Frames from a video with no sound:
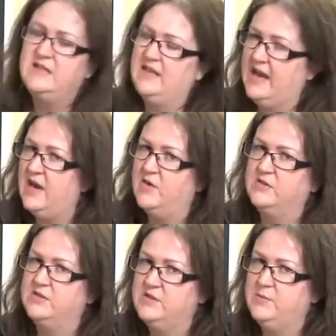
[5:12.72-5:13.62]
loud
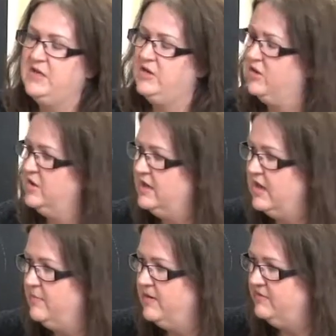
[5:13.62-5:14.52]
to be heard
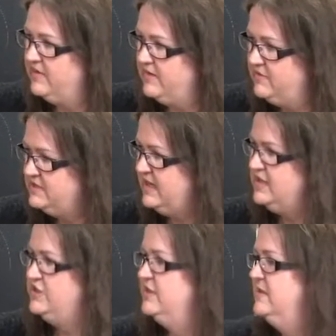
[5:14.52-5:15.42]
above
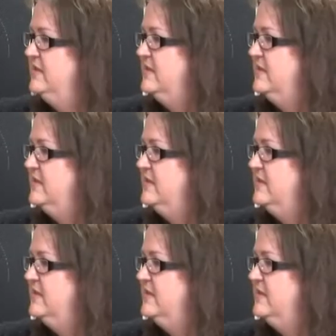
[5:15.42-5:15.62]
conversation,